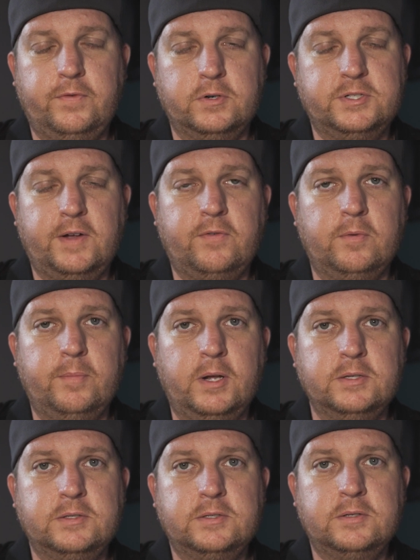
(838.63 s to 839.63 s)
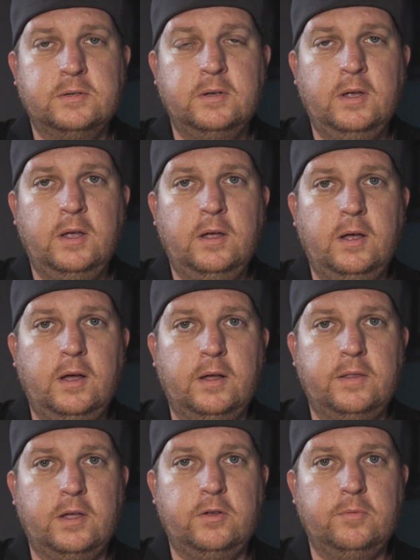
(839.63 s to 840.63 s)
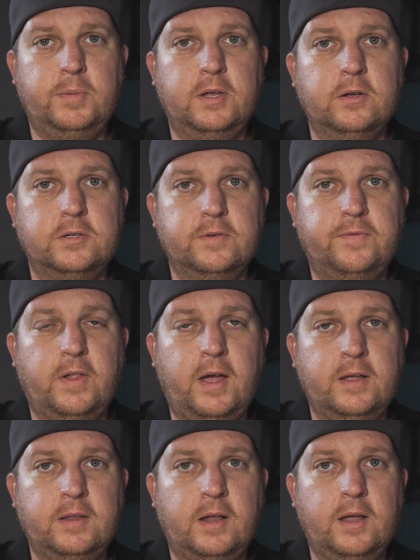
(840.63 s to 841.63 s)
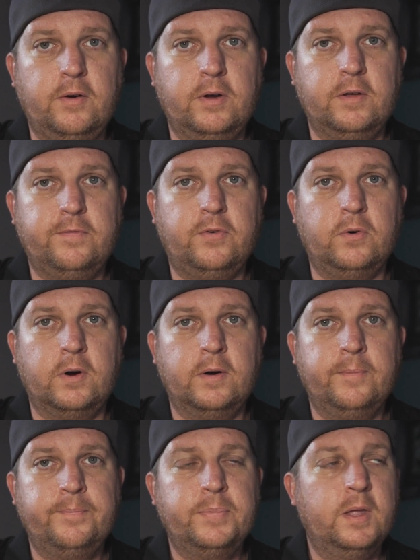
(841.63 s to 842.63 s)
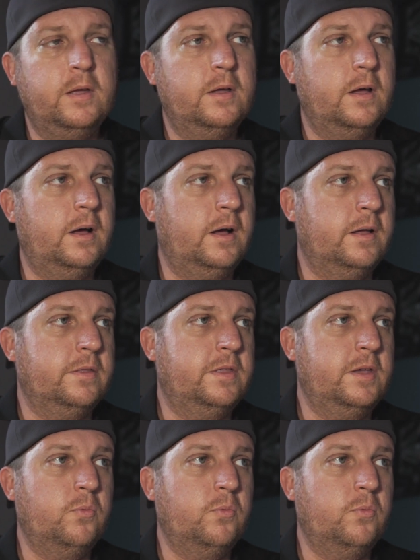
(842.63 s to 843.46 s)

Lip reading: several months that you'd be good to fly in that area for. The